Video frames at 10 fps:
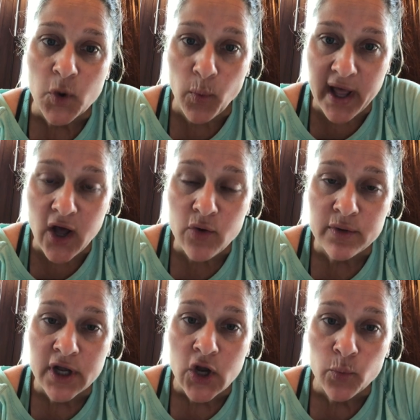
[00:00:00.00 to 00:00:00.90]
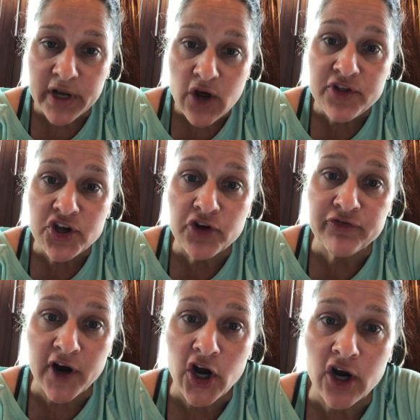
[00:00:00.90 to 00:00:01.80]
Well, we know that your
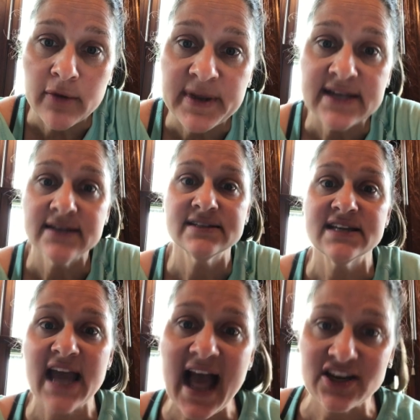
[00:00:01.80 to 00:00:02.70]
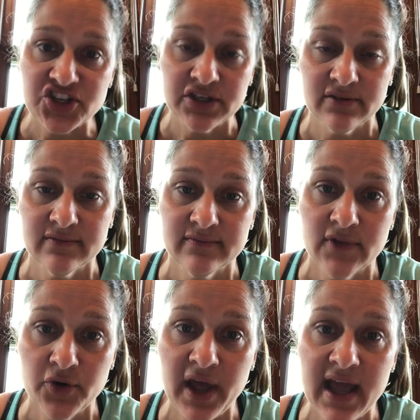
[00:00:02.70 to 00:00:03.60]
verb is the action,
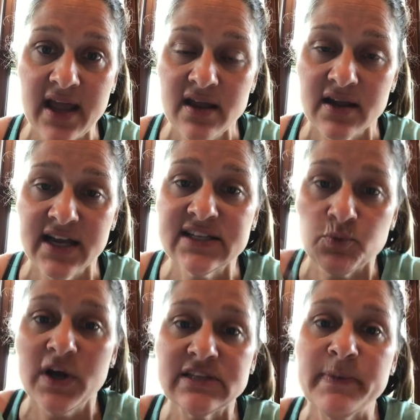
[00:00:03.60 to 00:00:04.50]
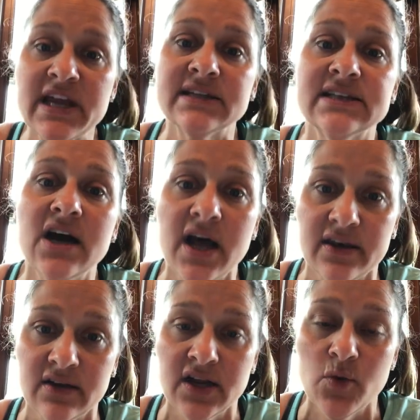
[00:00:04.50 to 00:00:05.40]
okay? It's what's being done.
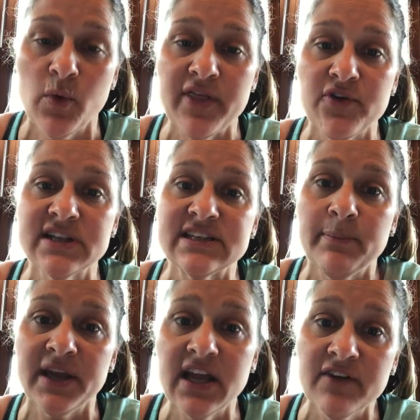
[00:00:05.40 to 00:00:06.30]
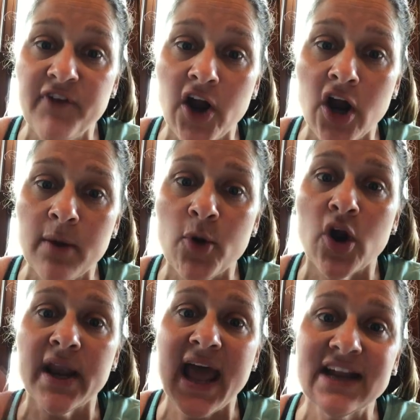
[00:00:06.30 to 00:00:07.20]
Whether it's a being verb or
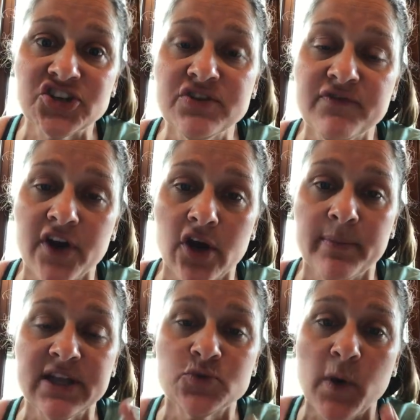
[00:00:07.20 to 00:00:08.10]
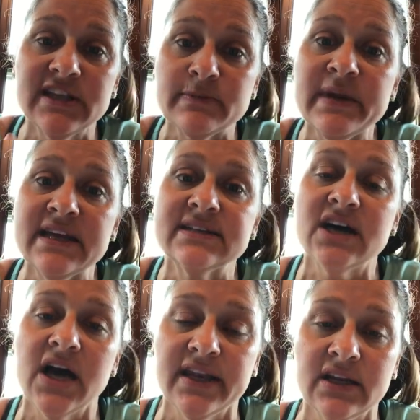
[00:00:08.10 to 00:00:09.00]
an action verb, it's what's being
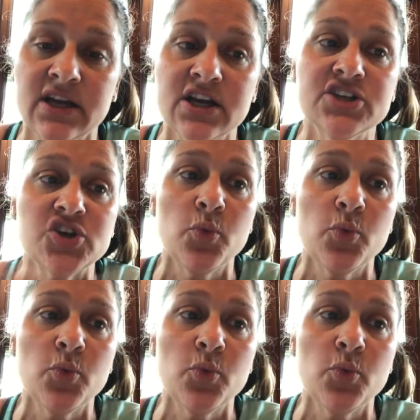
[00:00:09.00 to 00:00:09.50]
done. So